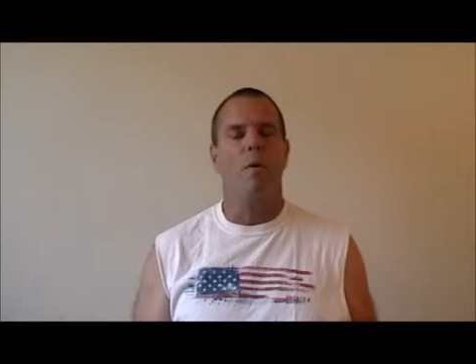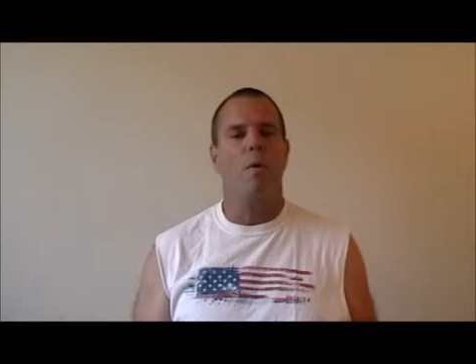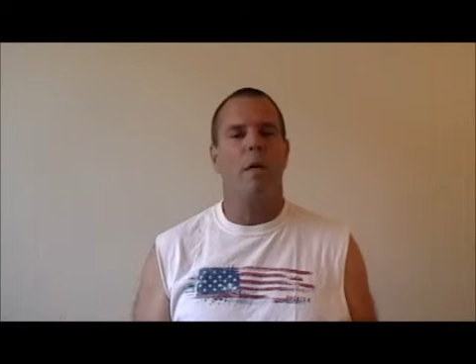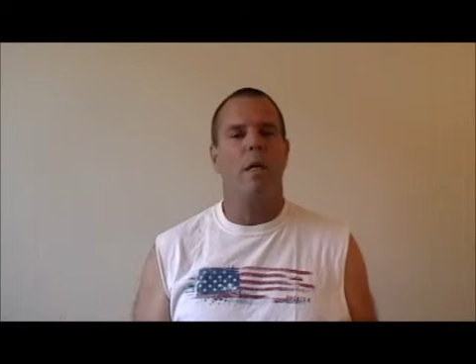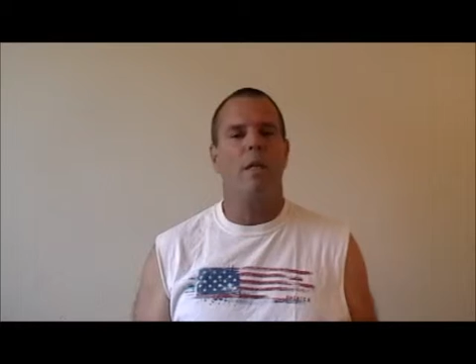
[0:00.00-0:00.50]

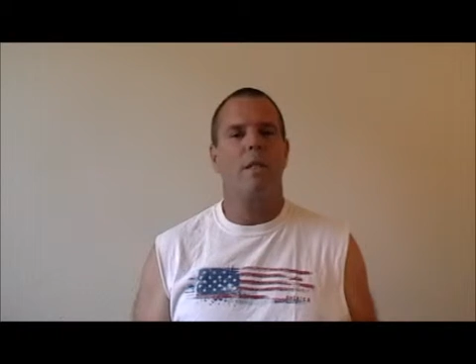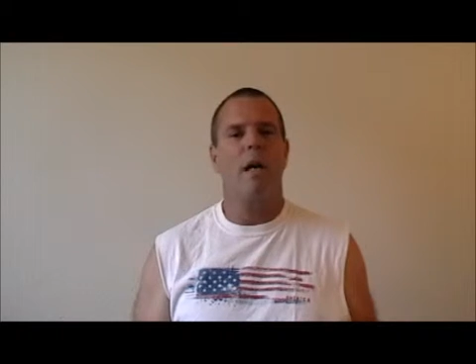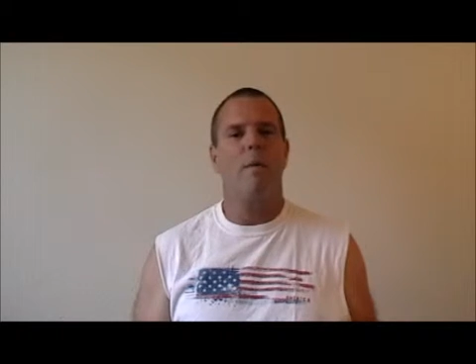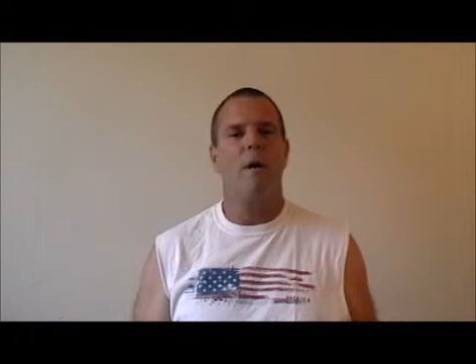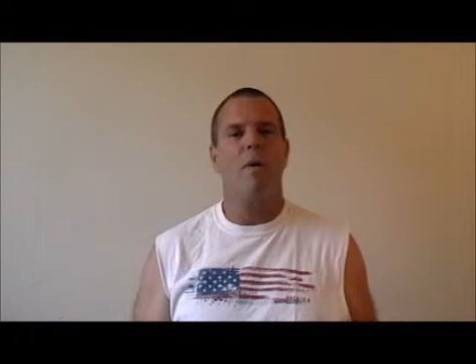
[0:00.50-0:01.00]
it's
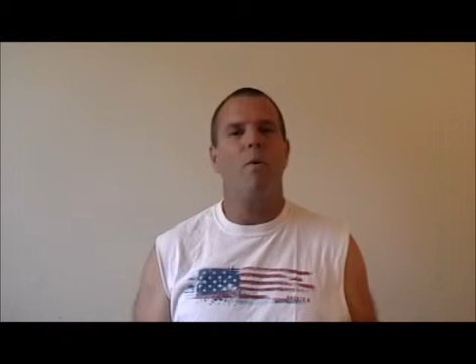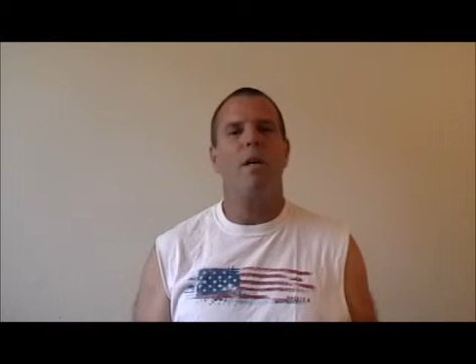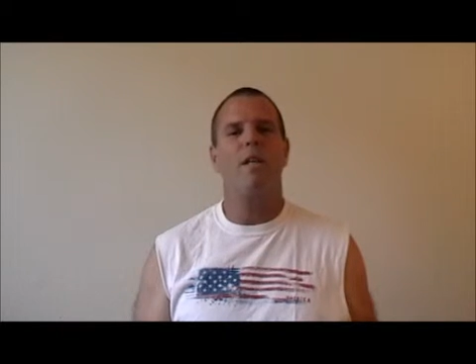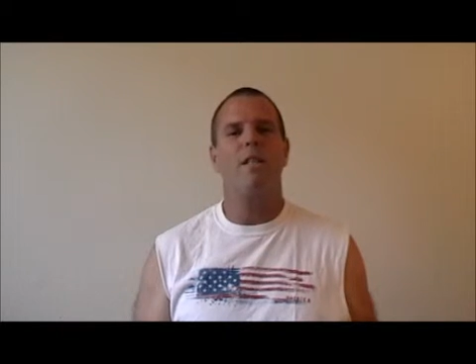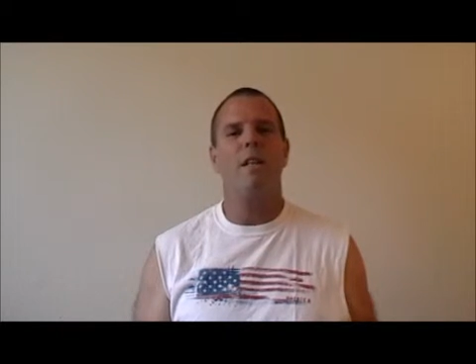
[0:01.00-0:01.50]
not about
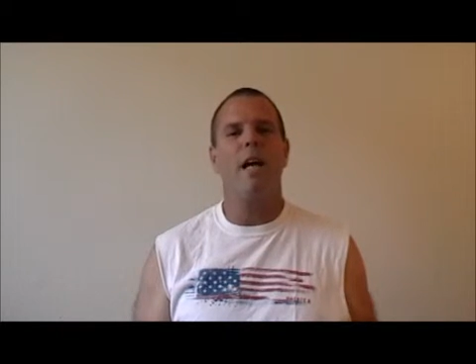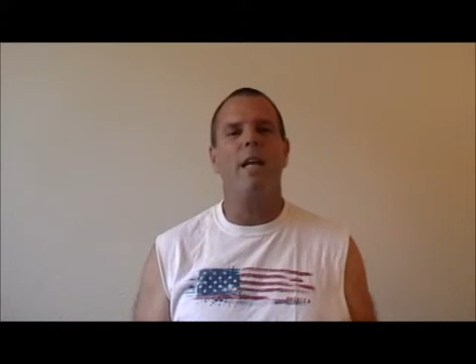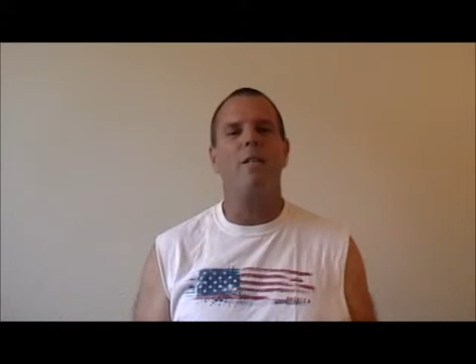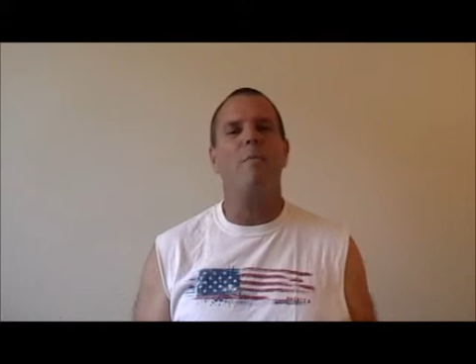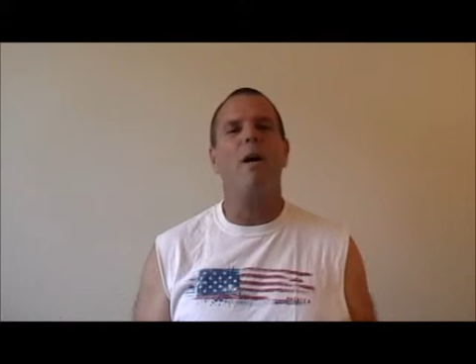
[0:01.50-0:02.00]
what you say,
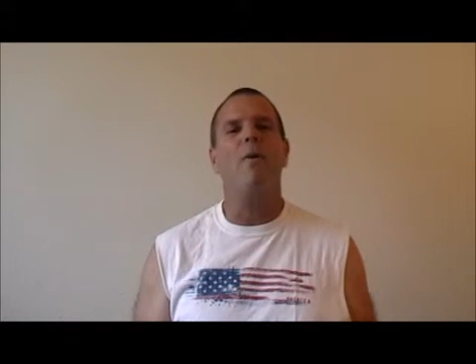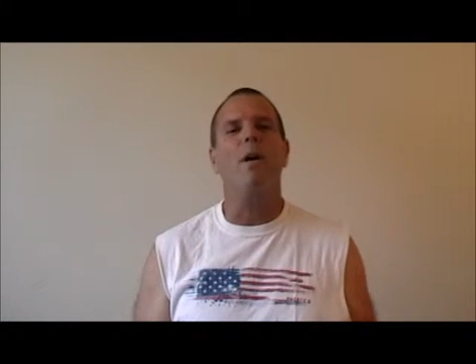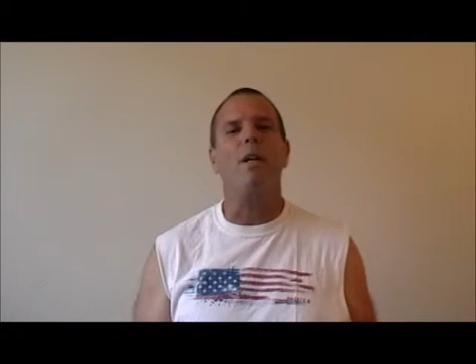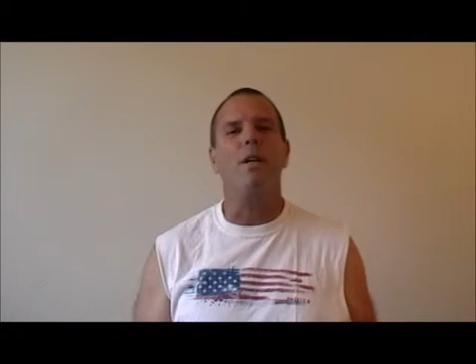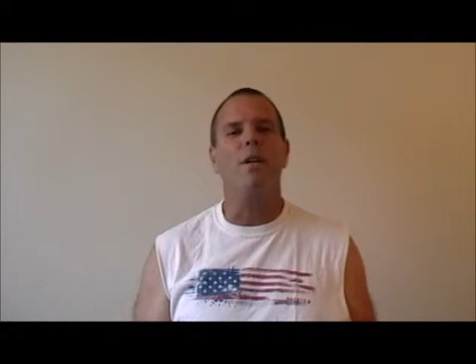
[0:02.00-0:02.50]
it's about
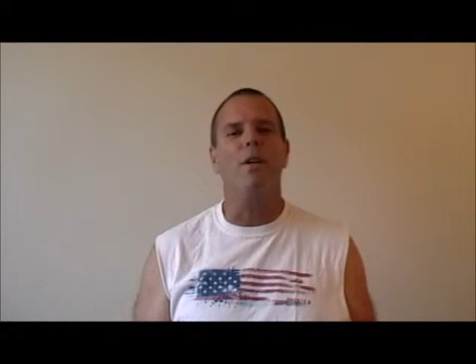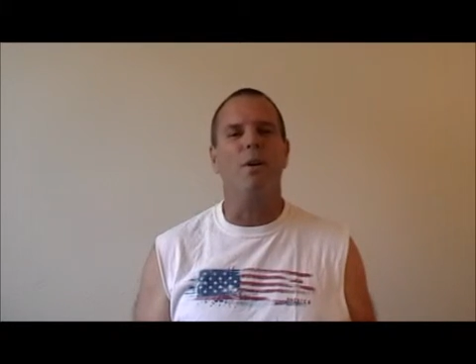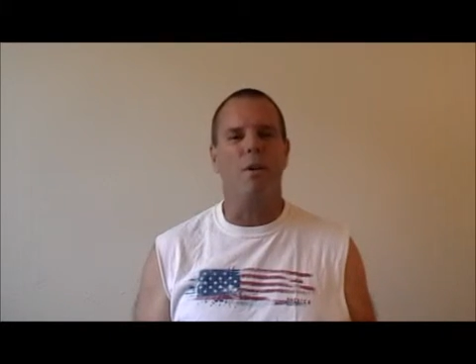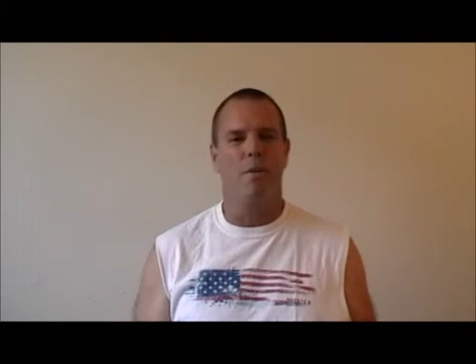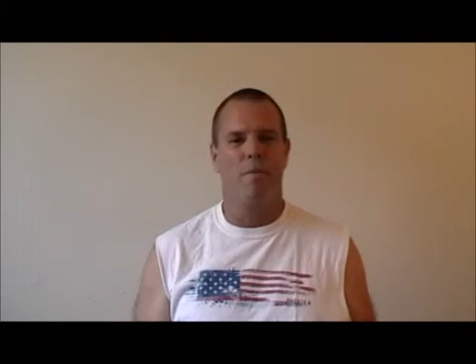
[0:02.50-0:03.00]
what you
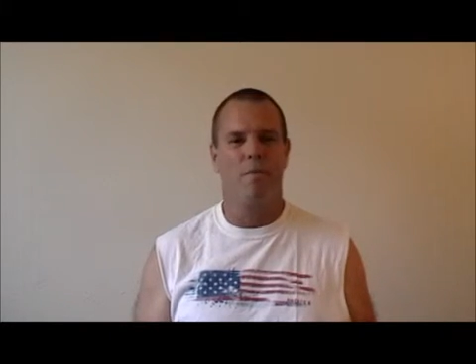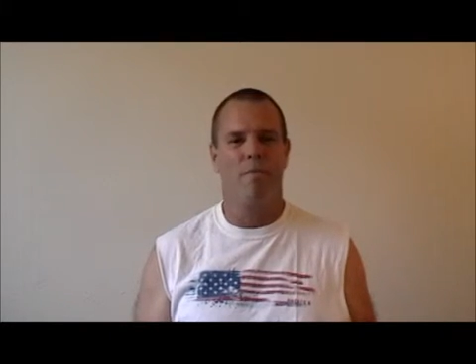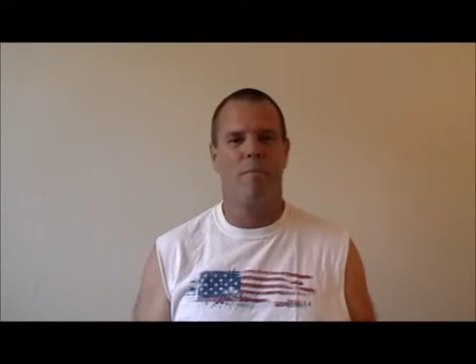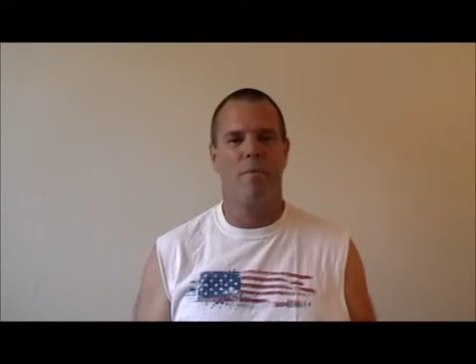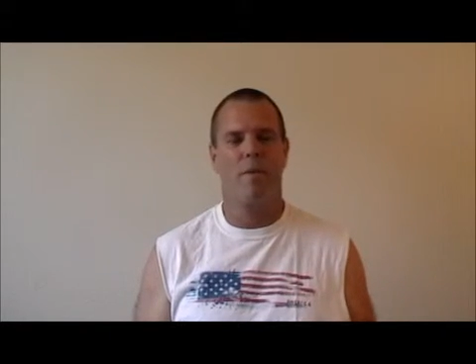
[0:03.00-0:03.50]
do.
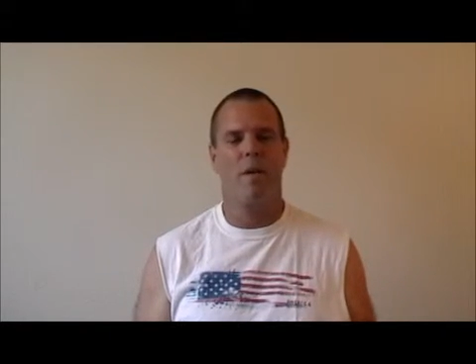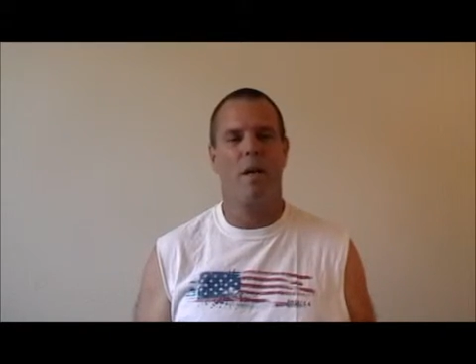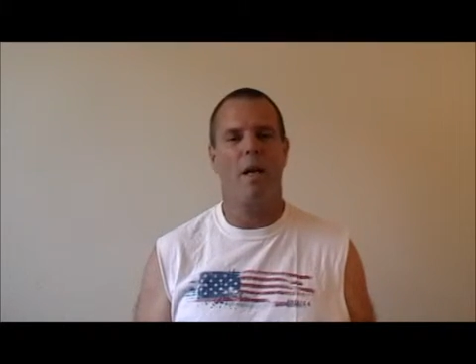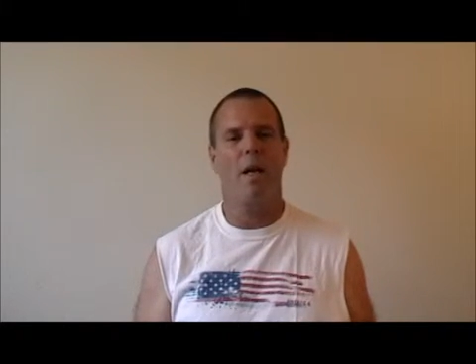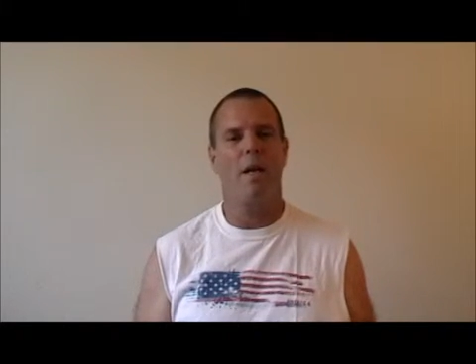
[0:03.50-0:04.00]

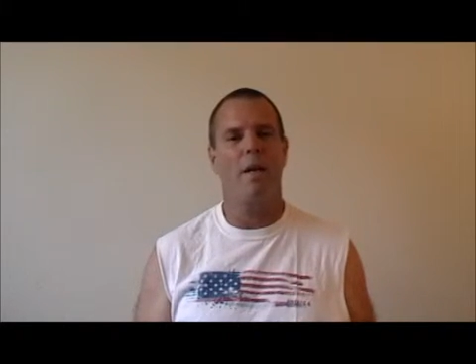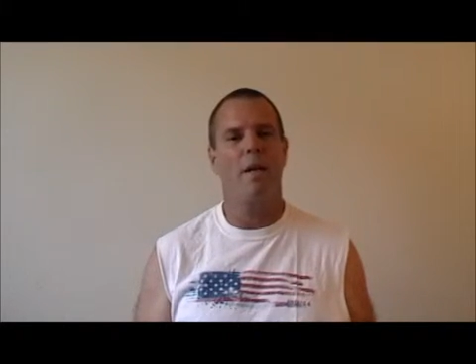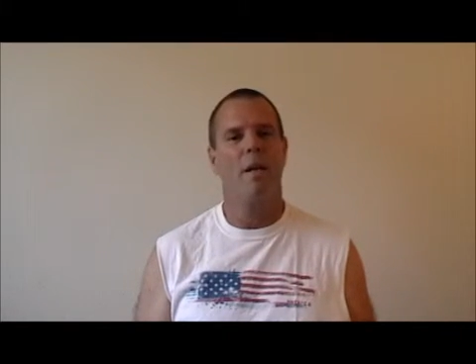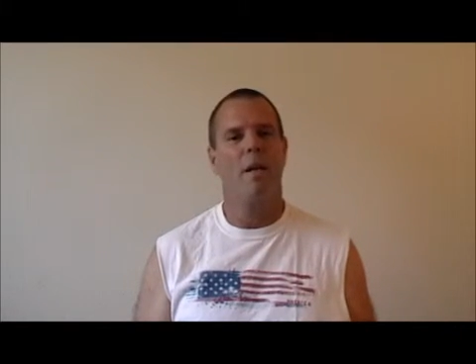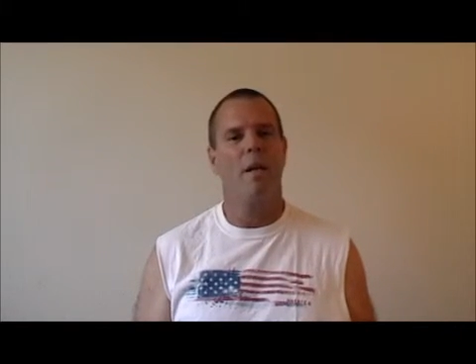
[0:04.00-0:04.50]
And
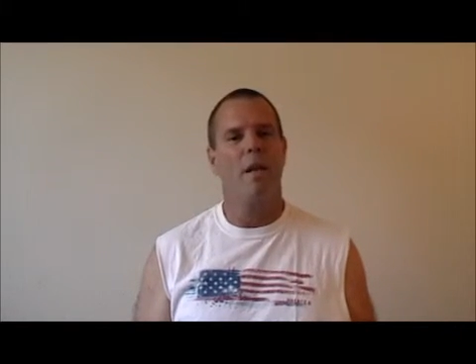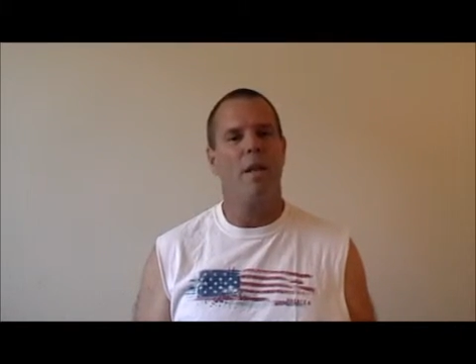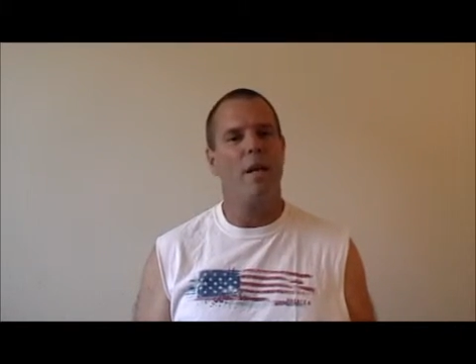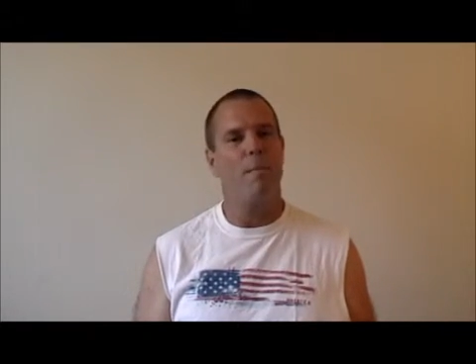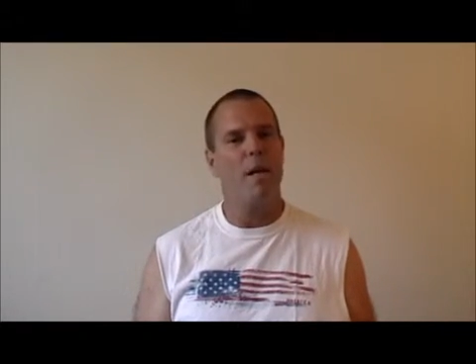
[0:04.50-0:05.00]

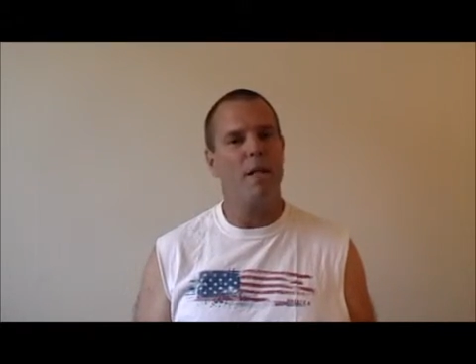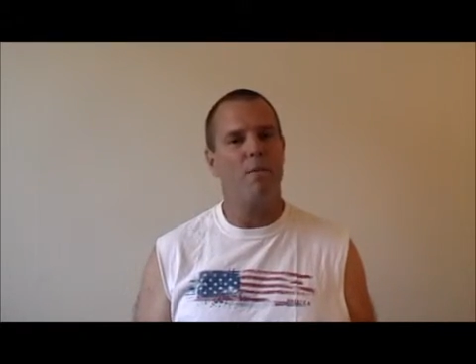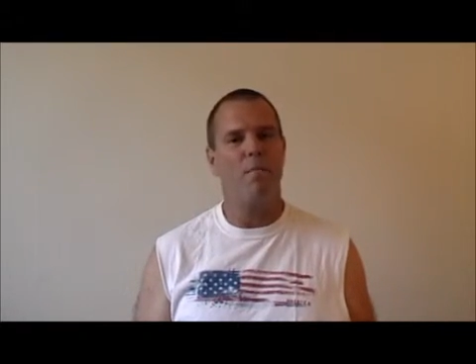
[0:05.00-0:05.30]
the amends